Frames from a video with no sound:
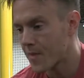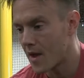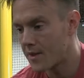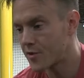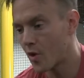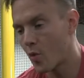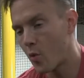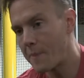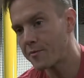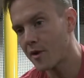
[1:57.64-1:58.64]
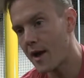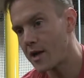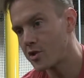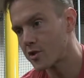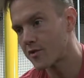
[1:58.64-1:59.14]
he's got a website
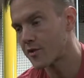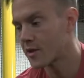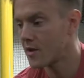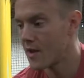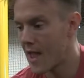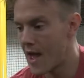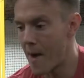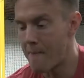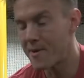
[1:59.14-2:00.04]
and just a